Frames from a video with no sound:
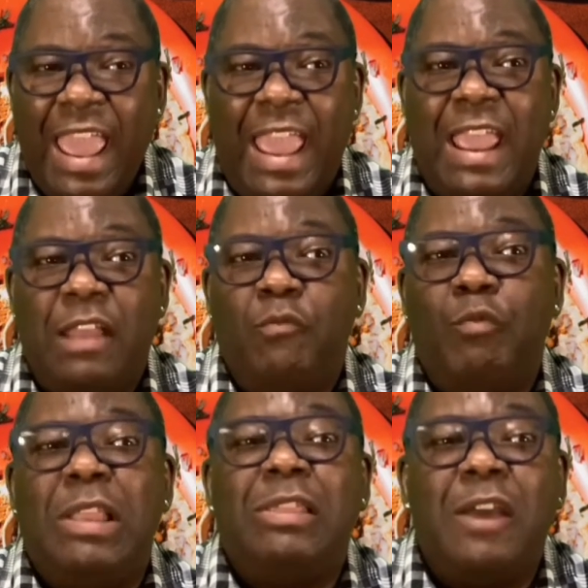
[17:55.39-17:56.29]
And
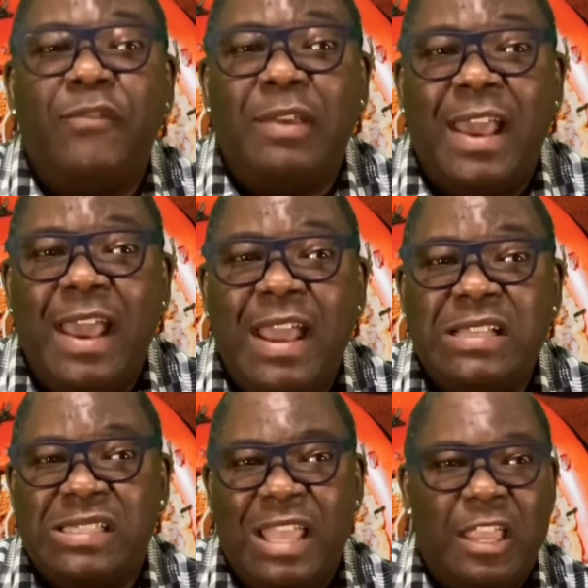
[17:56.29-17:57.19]
we love you
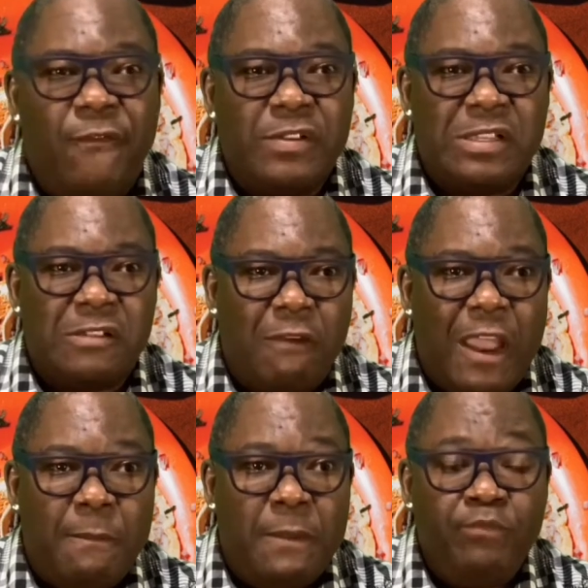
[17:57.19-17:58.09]
guys. Thank you for
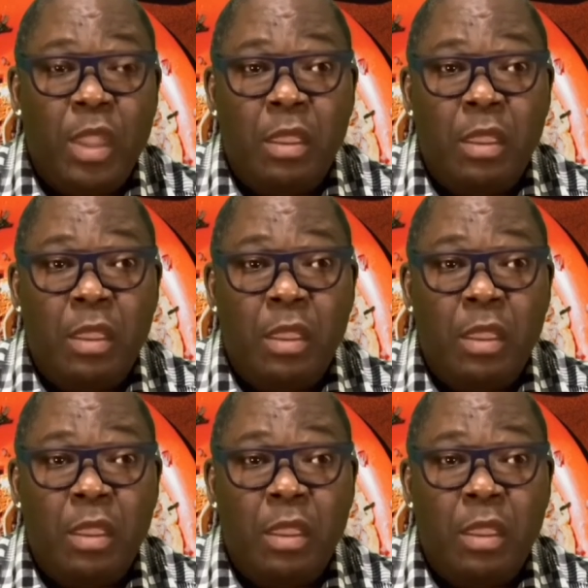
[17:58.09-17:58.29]
subscribing.